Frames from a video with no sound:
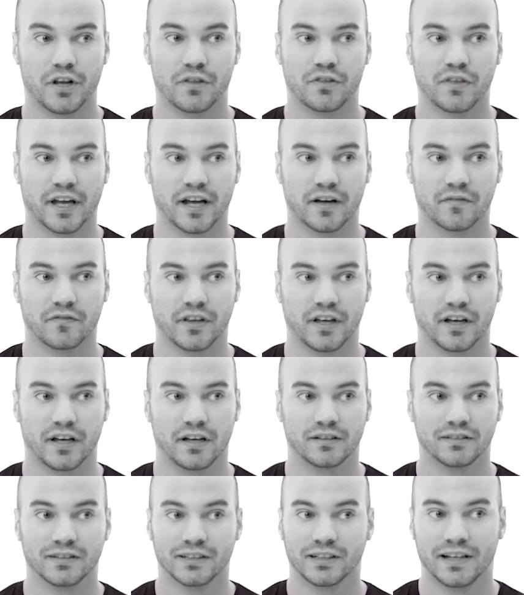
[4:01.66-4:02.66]
you think of
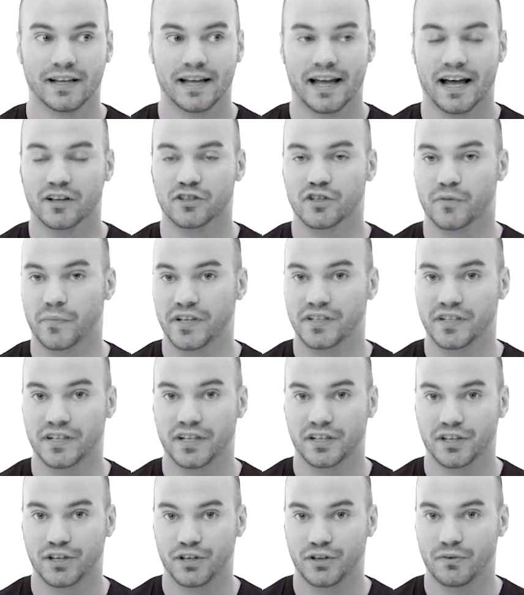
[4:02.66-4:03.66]
the
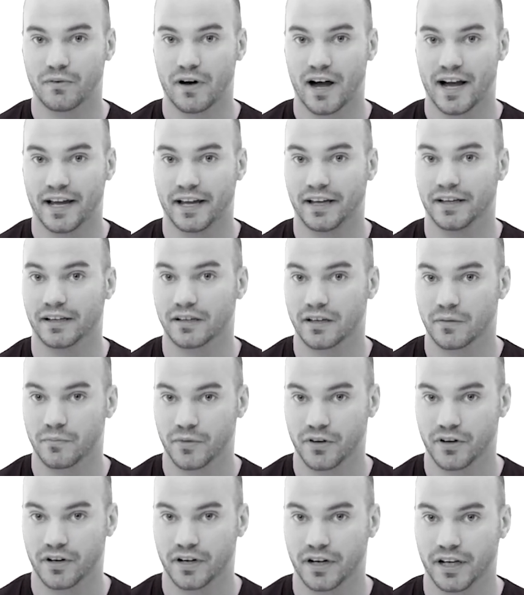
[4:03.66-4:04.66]
LGBTQIA
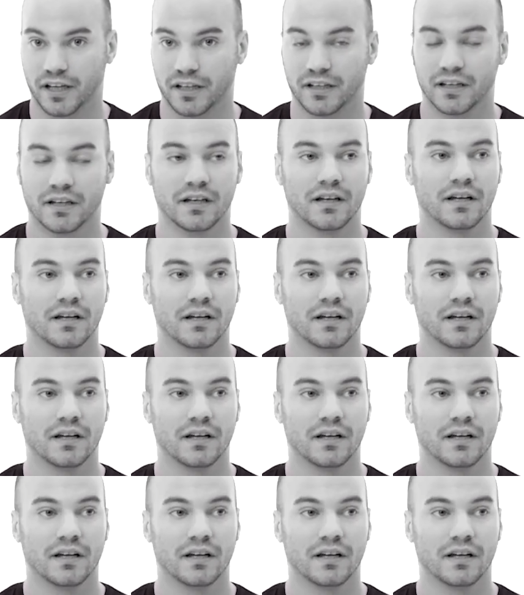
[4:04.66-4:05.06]
community,